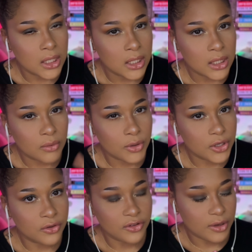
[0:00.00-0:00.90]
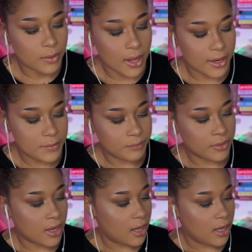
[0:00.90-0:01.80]
well, you'll see why.
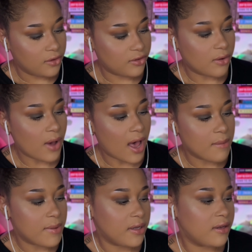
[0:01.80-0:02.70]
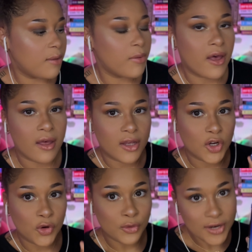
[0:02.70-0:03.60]
So I picked up
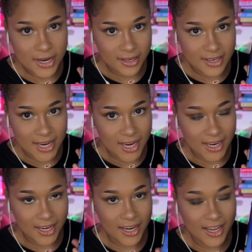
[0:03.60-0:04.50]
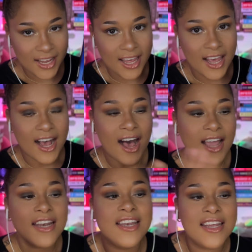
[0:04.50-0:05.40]
creatine. I
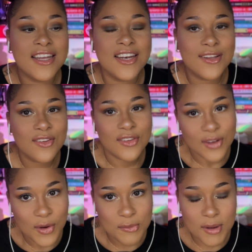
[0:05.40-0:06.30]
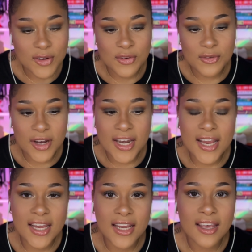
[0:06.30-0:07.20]
did so much
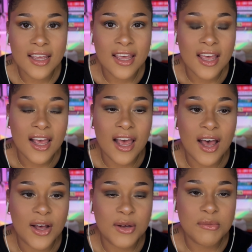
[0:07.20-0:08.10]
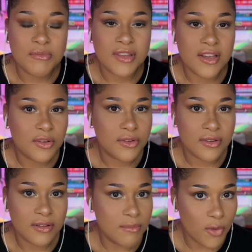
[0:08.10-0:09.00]
reading this
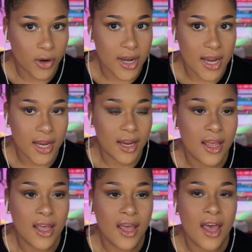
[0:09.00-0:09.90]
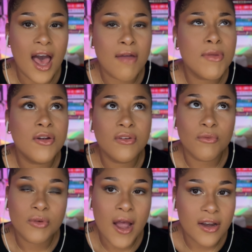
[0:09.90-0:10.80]
morning. I've been
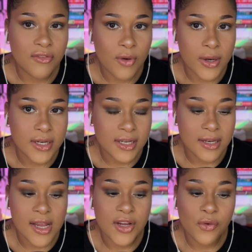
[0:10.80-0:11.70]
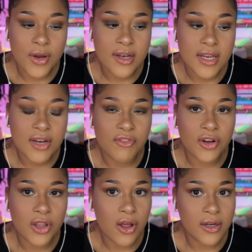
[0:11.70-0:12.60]
kind of wanting to take creatine for a
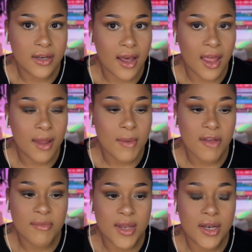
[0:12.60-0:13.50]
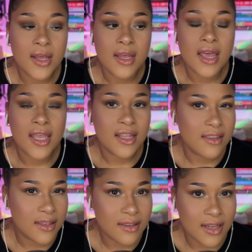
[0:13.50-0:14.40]
long time. I've been
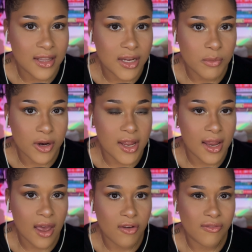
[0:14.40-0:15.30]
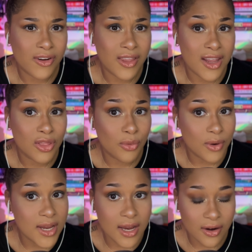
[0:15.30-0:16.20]
consistently working out for like 3
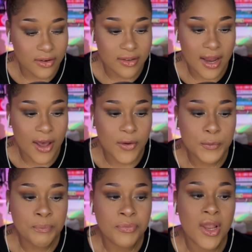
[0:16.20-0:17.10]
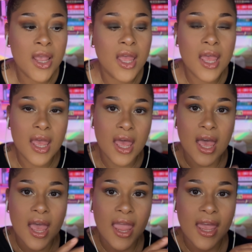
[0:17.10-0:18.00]
years now.
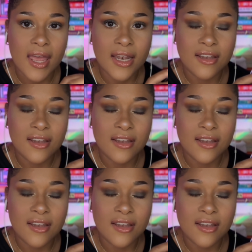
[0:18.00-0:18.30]
And